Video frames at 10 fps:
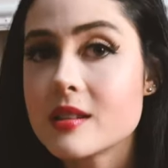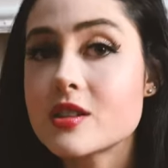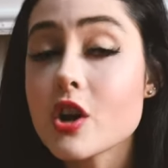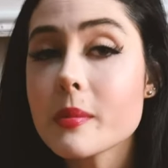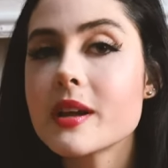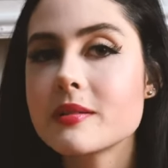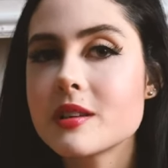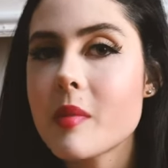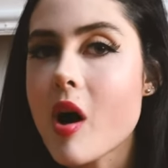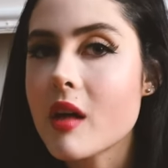
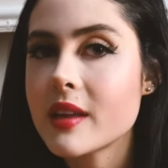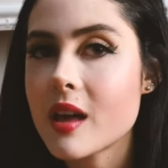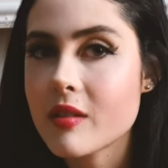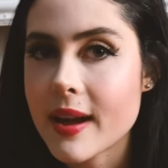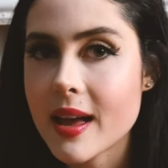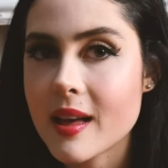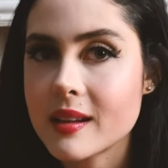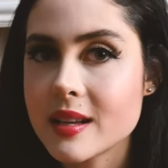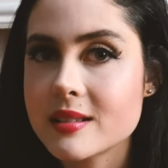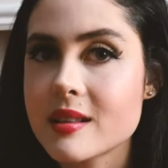Determinism, on the other
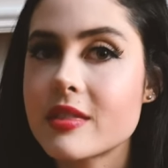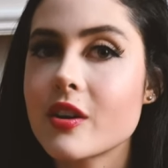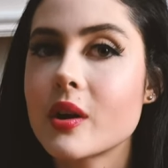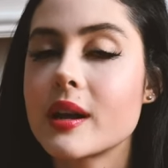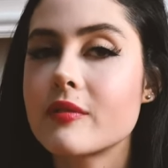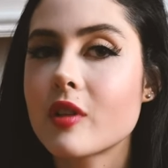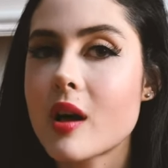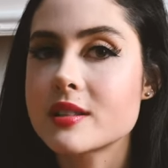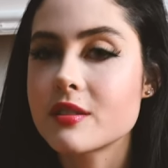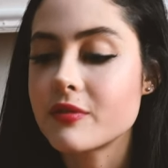hand, is the theory and
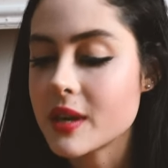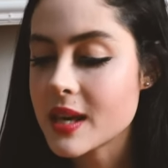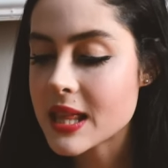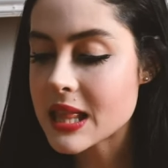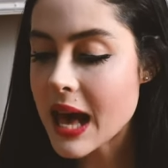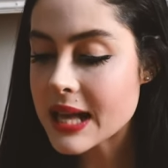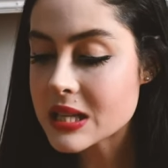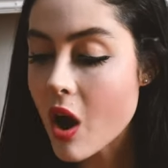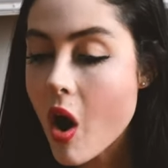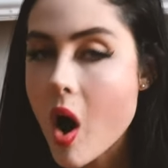philosophy
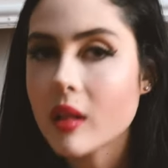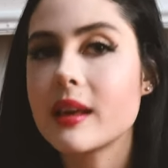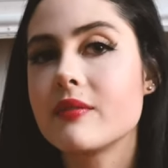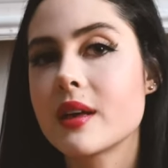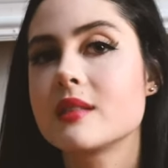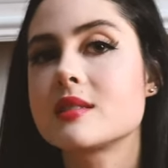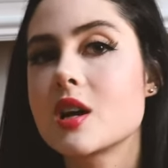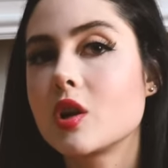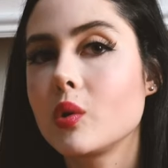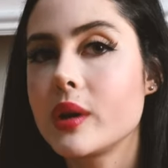that all events,
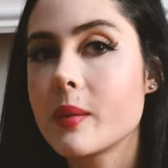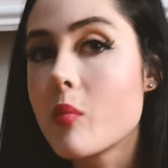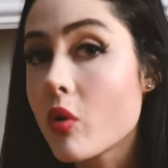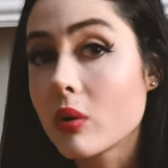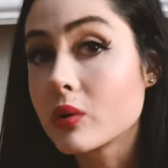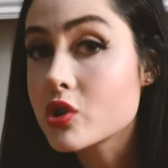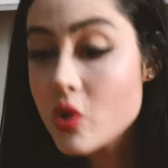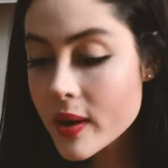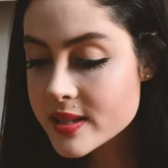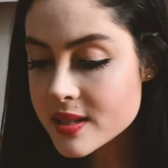including moral
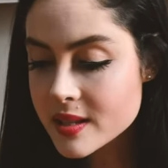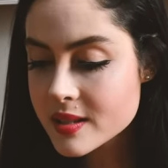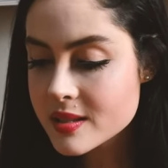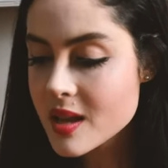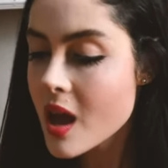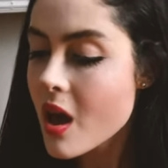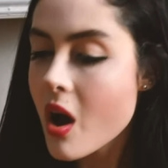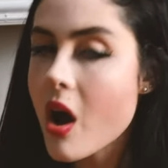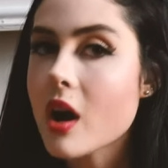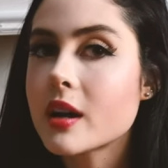choices,
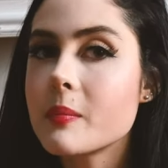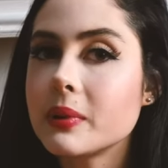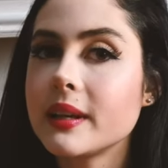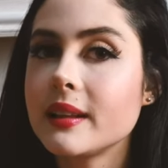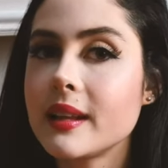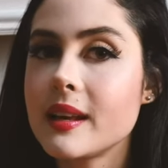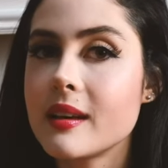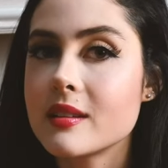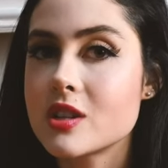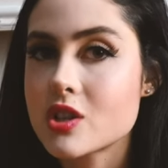are
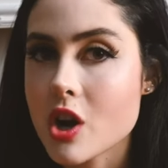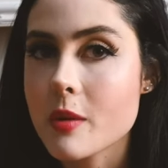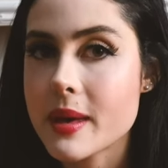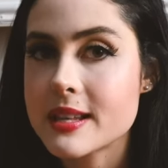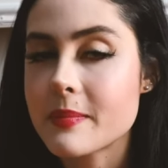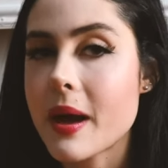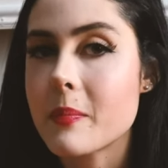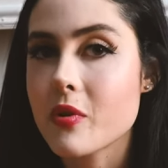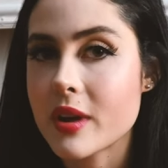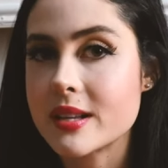completely determined by
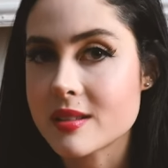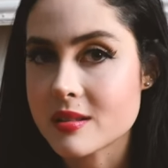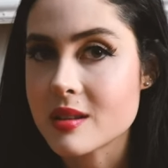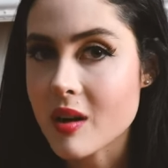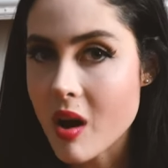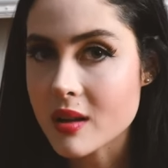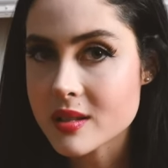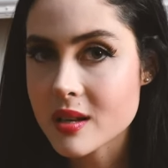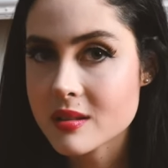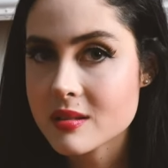pre-existing
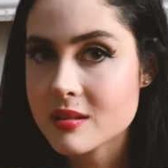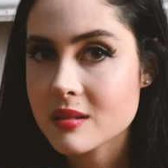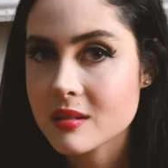causes.